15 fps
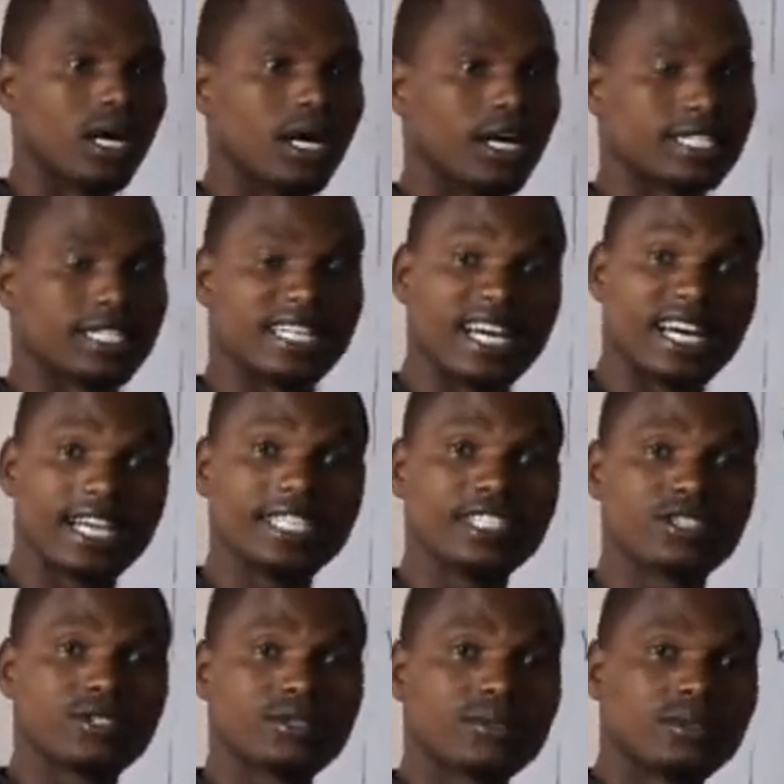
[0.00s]
at
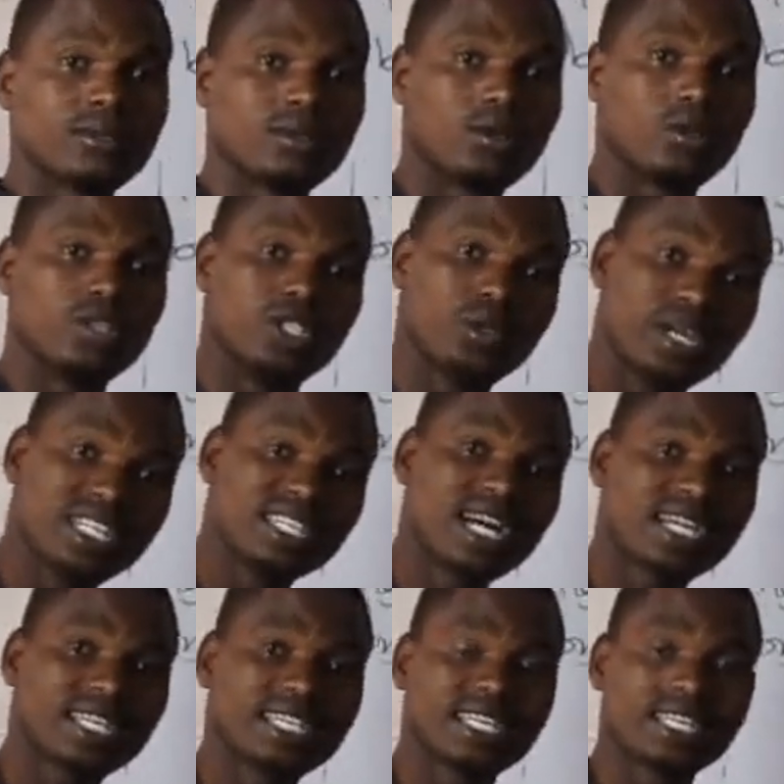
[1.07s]
night or during
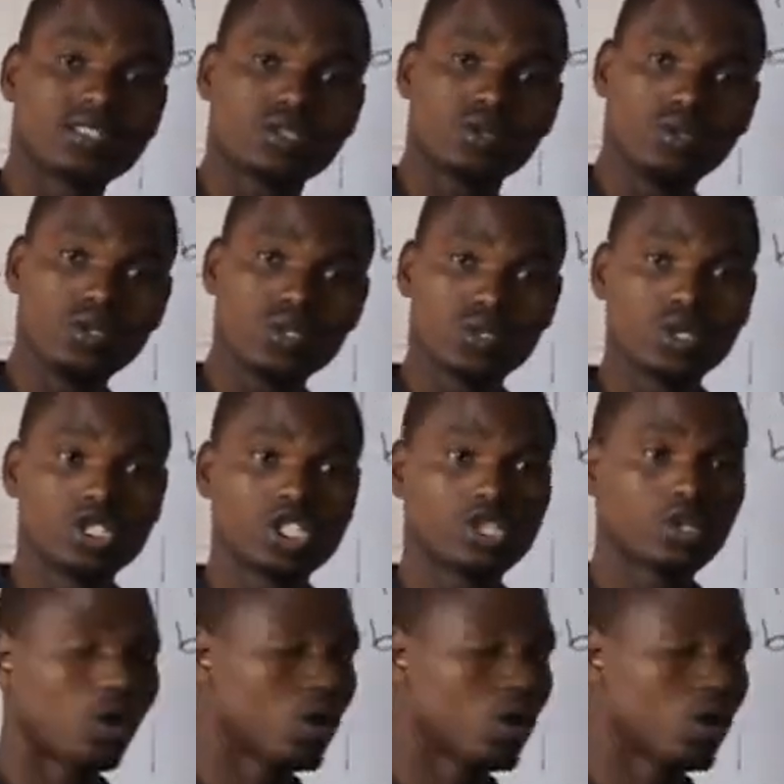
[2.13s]
darkness. We do switch it